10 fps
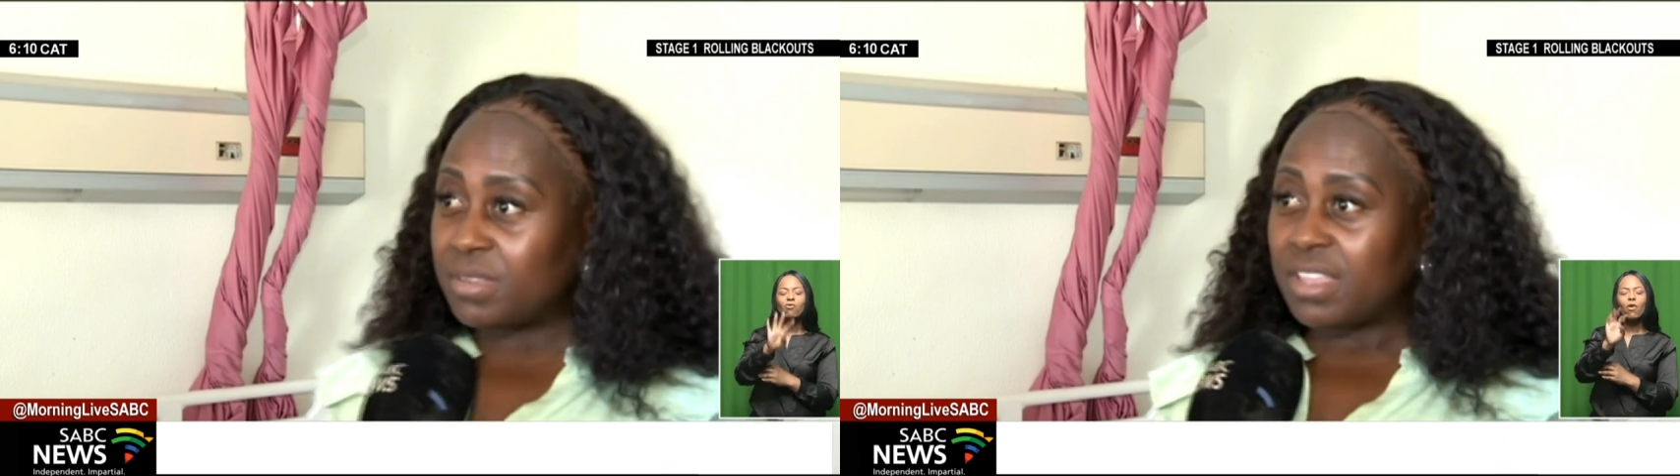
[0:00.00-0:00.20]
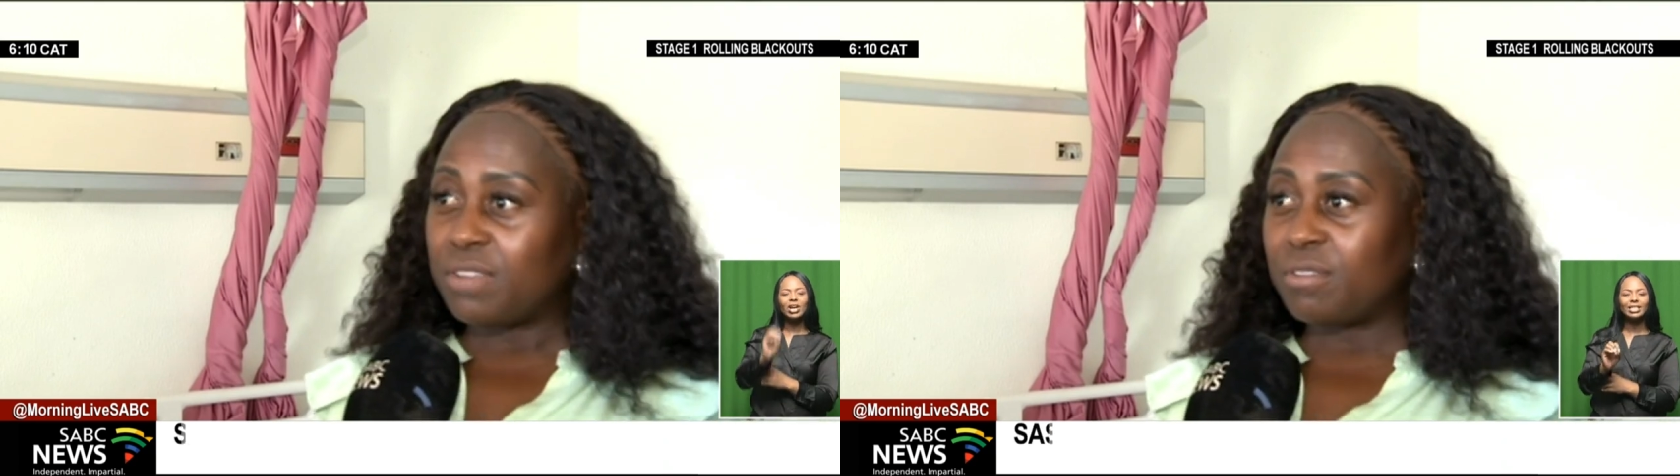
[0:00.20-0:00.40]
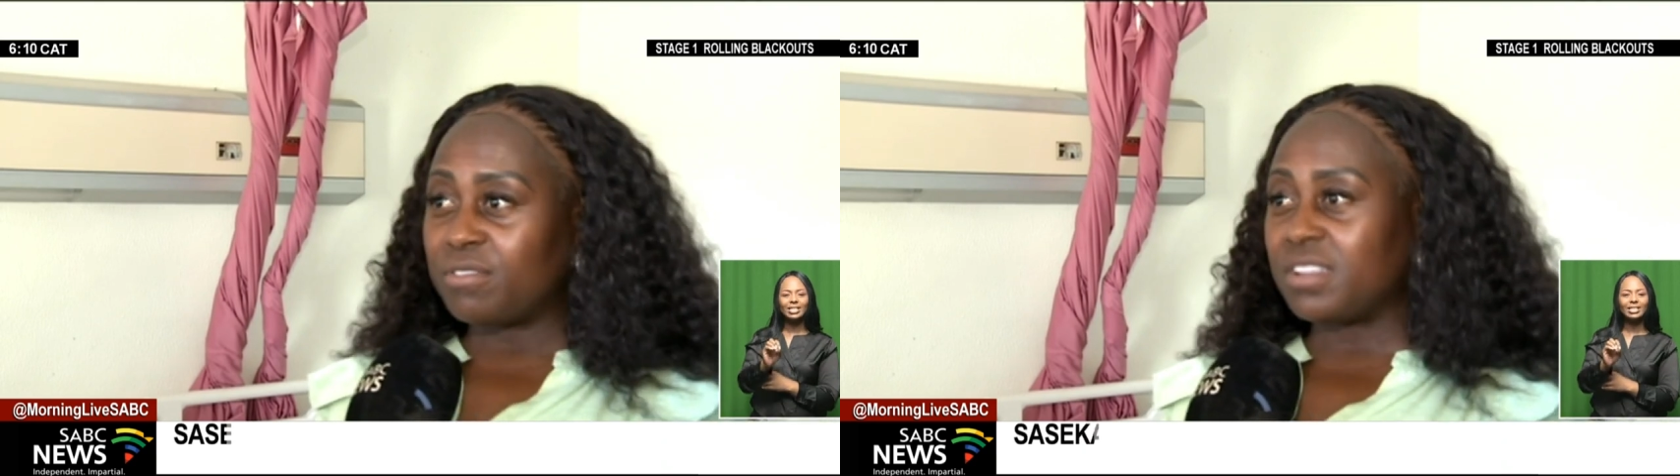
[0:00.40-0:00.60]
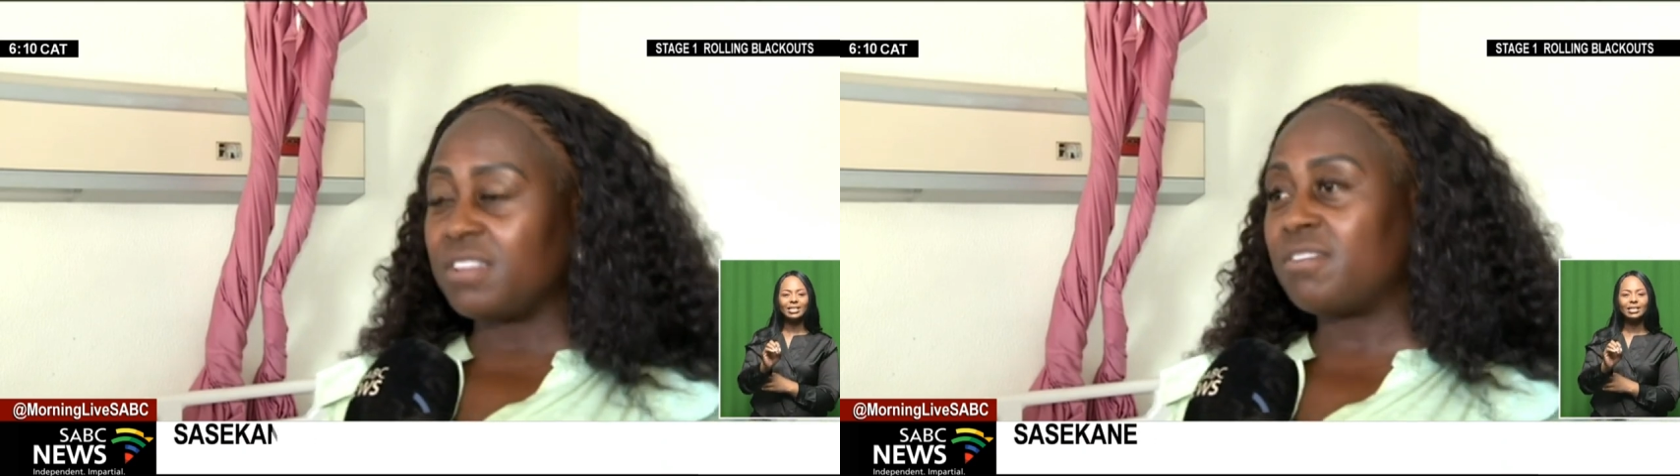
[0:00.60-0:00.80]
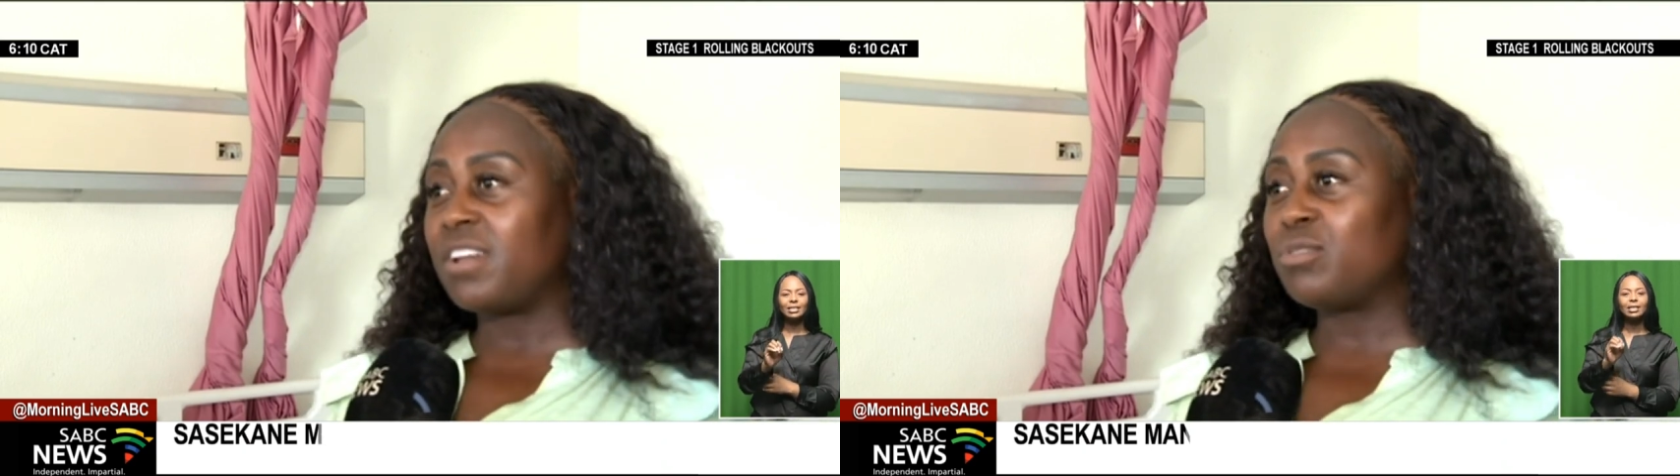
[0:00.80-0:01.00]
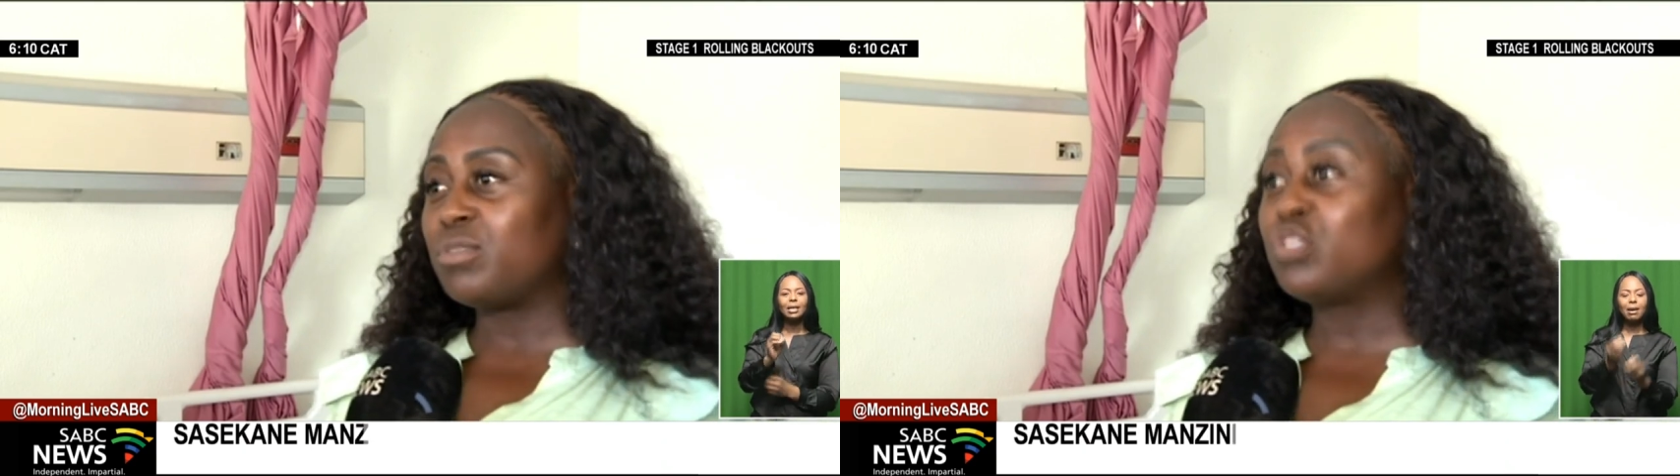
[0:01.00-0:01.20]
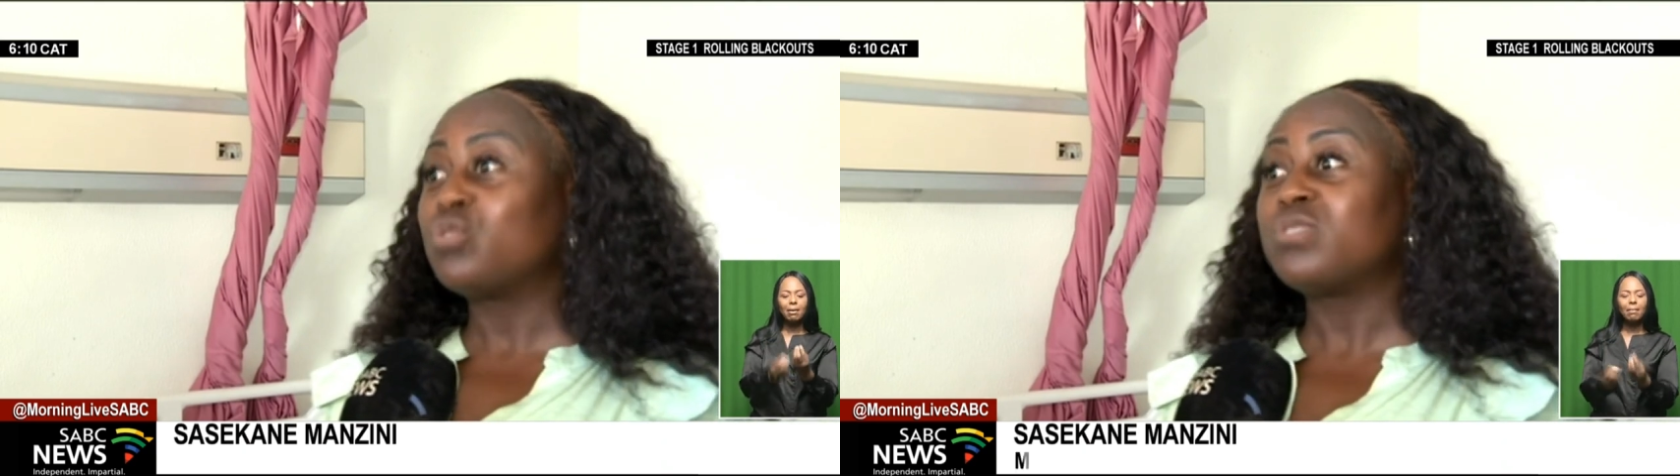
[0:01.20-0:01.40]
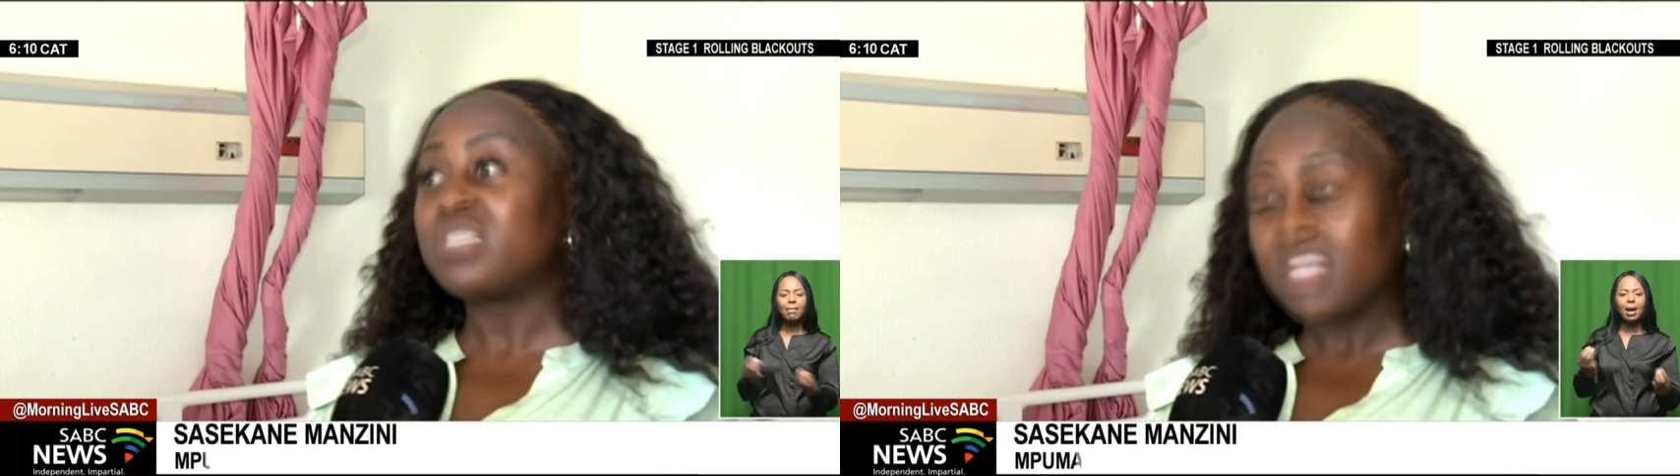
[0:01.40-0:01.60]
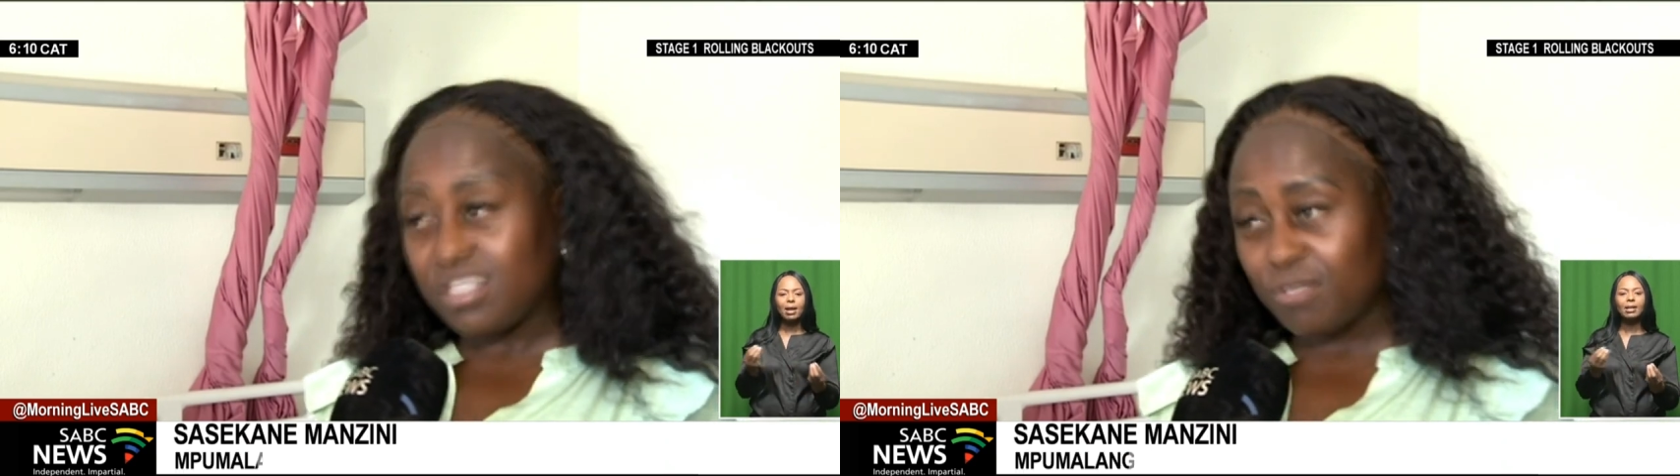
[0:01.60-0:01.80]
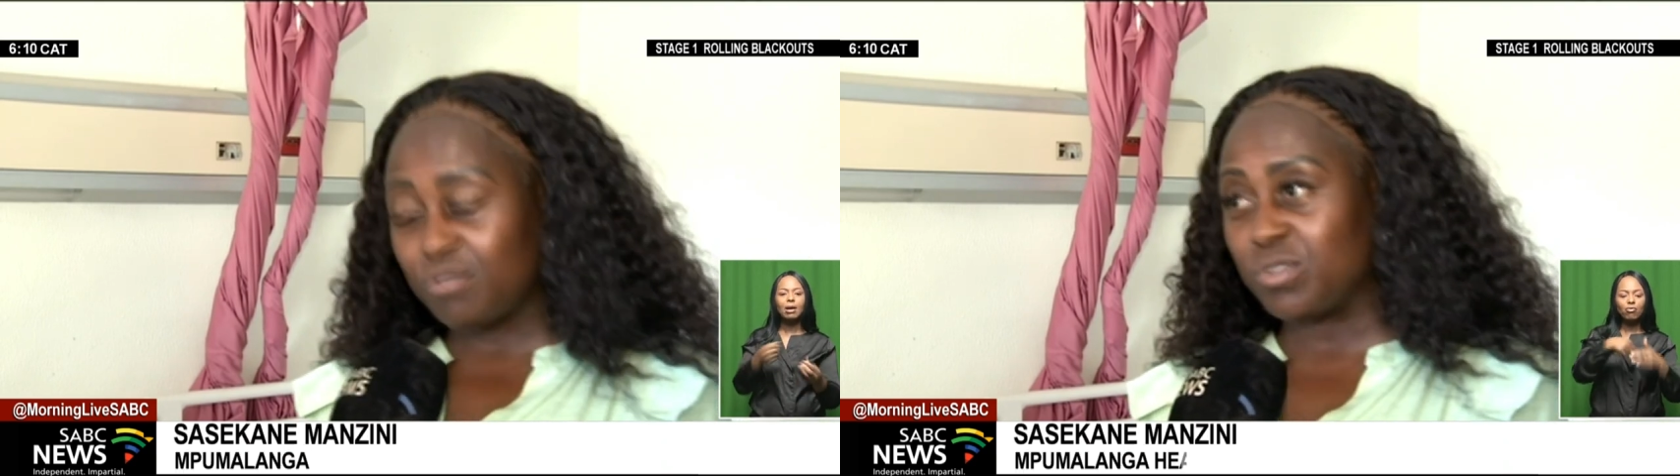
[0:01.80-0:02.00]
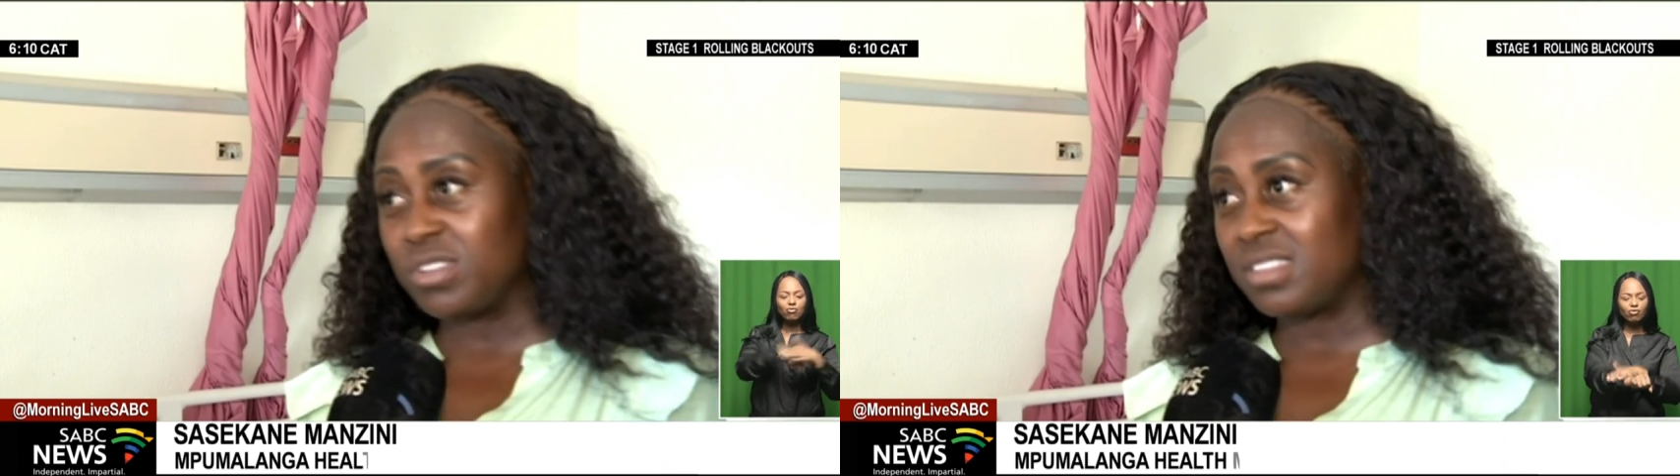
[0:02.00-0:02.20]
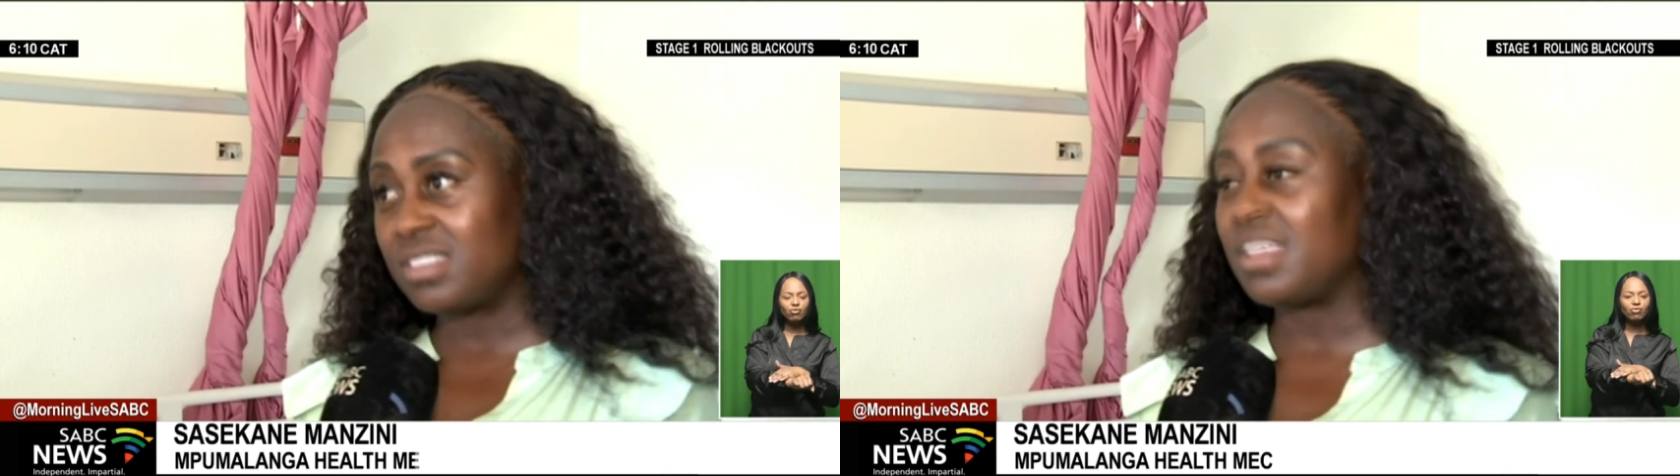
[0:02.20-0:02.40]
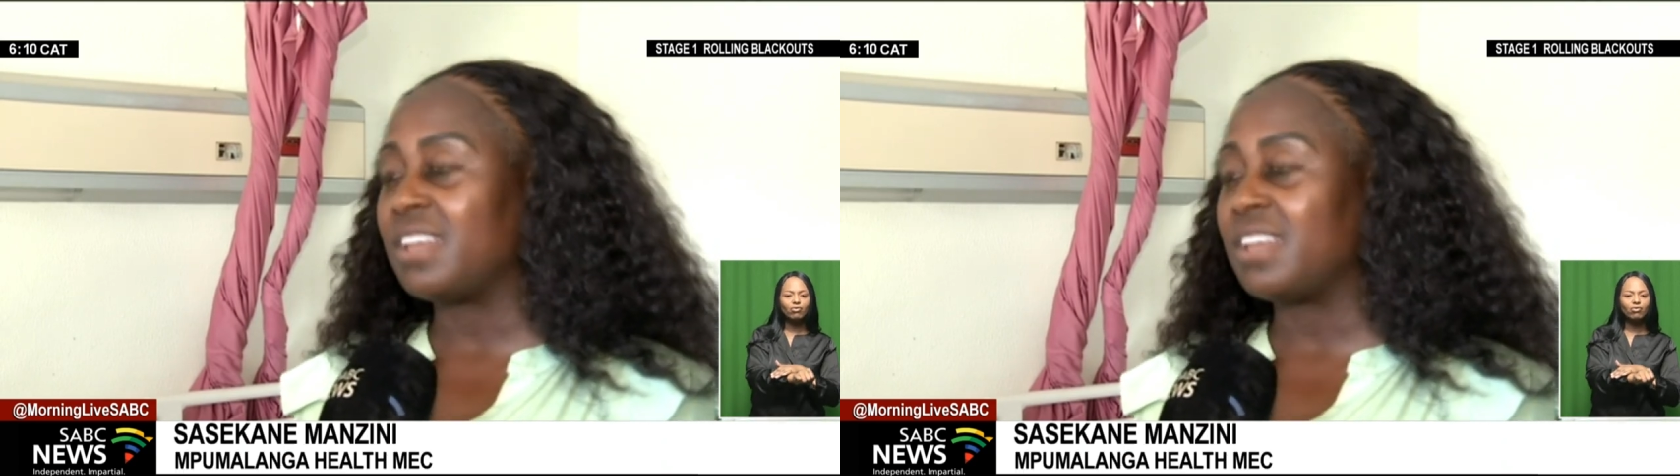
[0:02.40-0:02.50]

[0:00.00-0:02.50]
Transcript: babies that we've delivered with 2 sets of twins.